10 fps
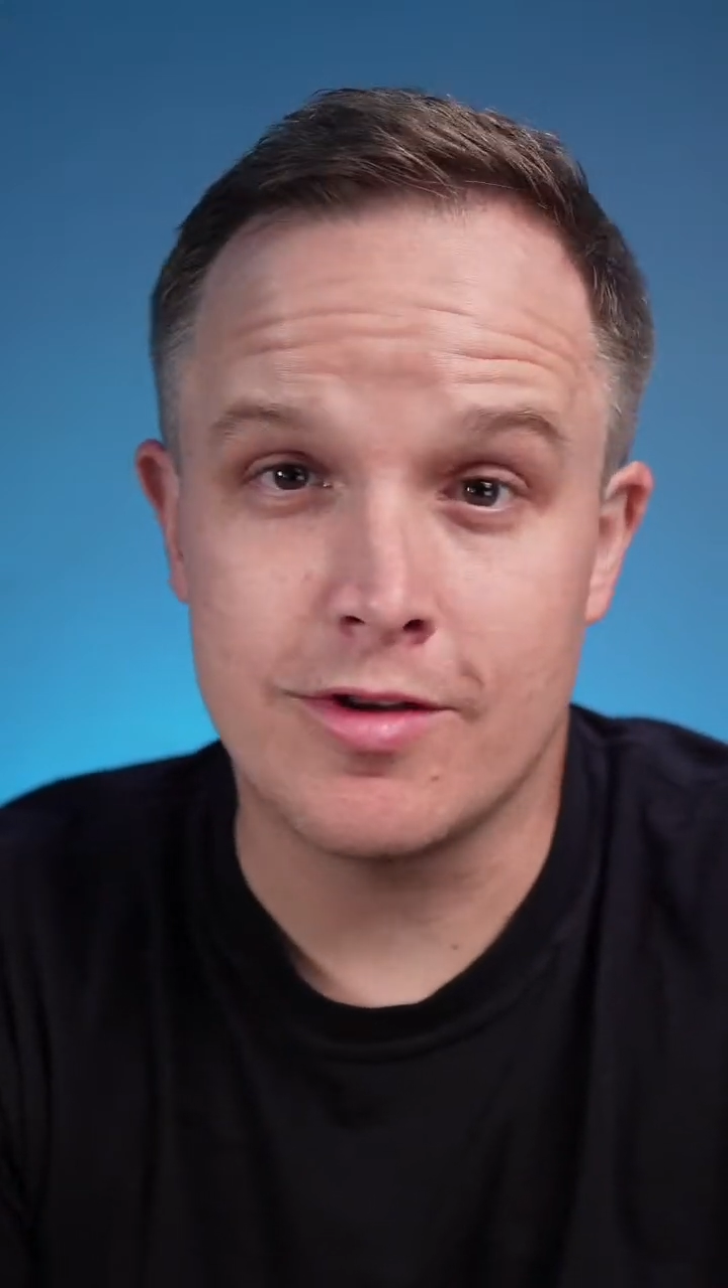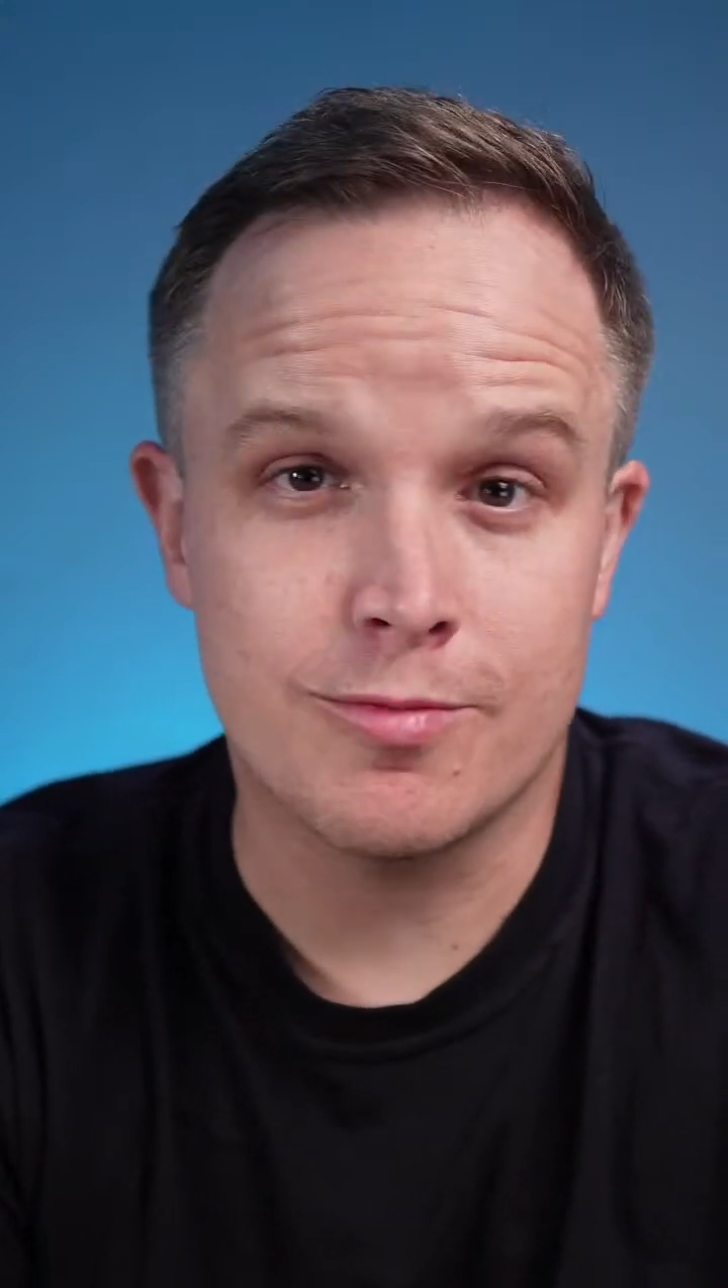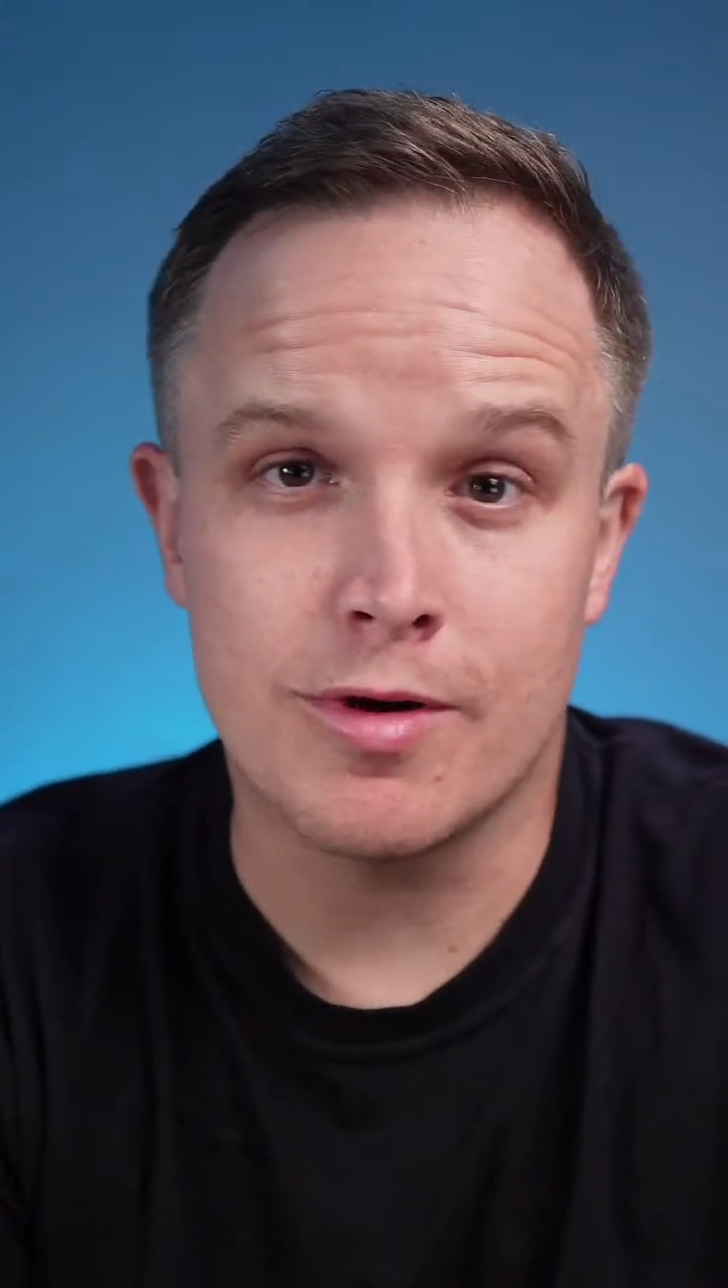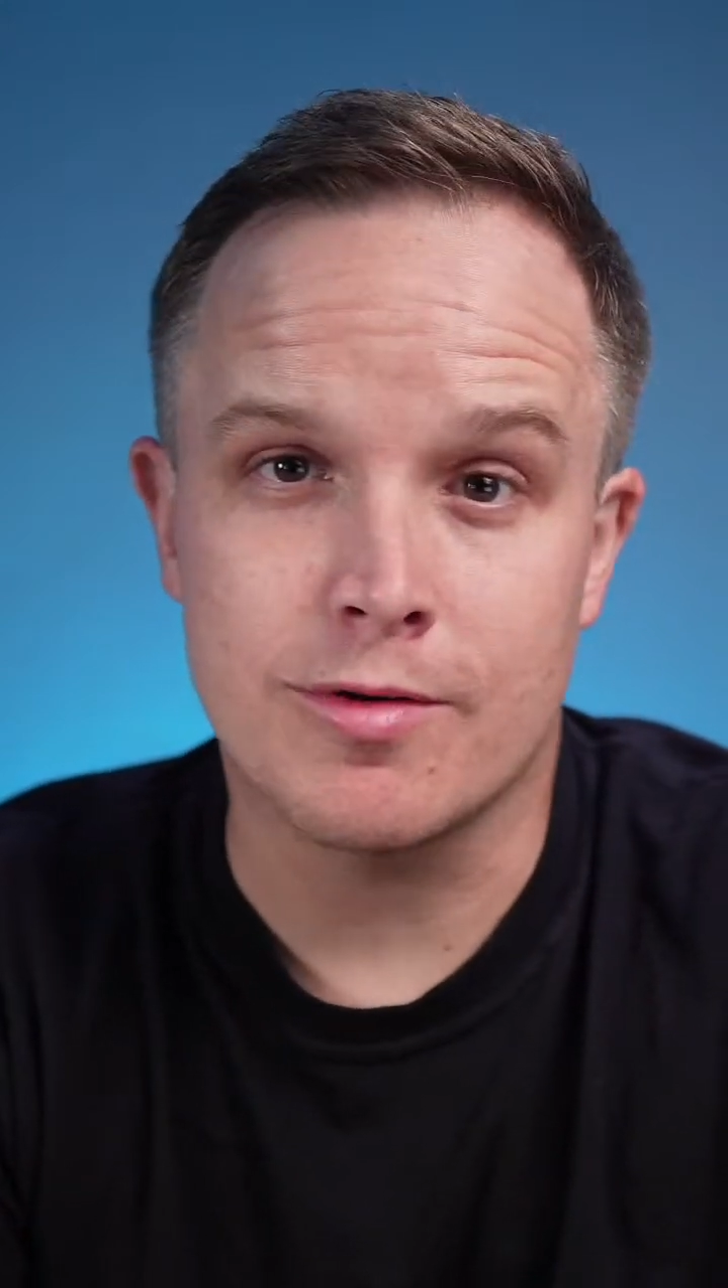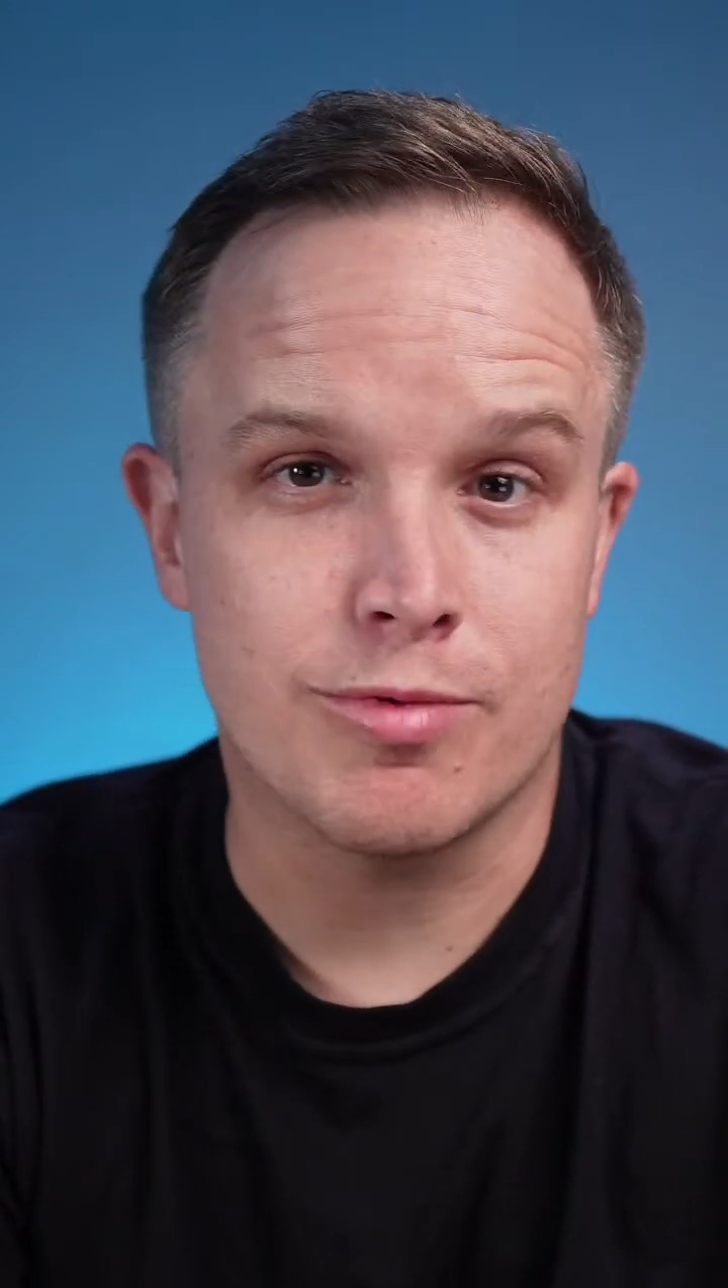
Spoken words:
spoke